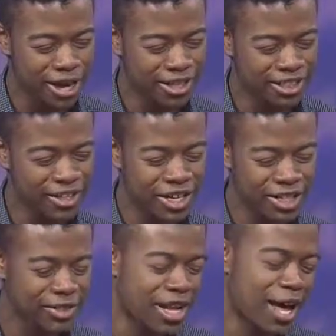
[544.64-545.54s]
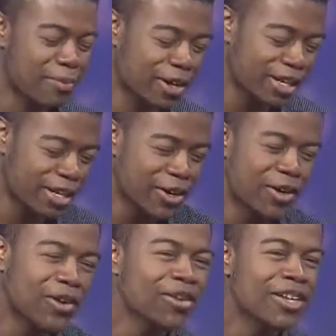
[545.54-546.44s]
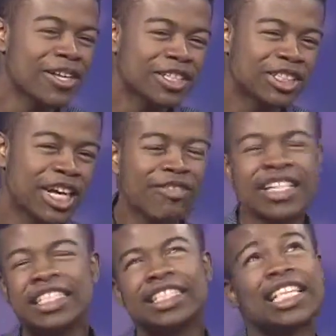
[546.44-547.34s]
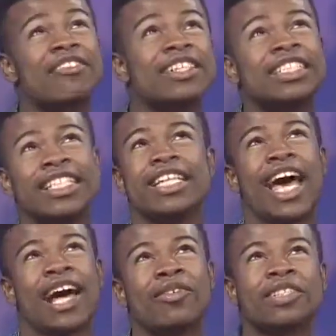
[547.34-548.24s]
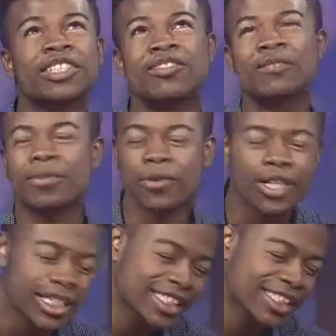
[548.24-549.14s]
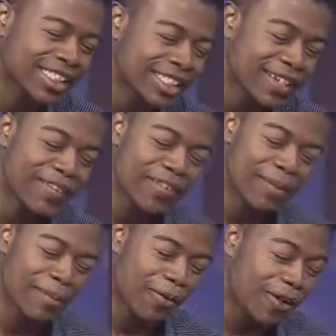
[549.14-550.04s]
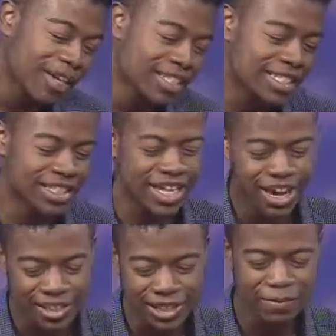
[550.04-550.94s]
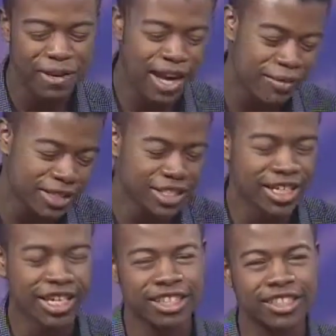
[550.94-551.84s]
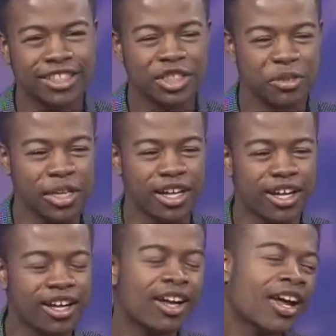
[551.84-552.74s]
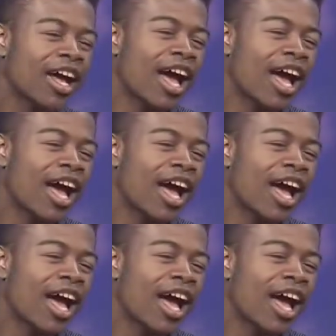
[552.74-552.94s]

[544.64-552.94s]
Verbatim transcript: I, so here's what happened. You know, traveling seventeen hours from Portland, from Portland to Seattle to Miami to Kingston, Jamaica,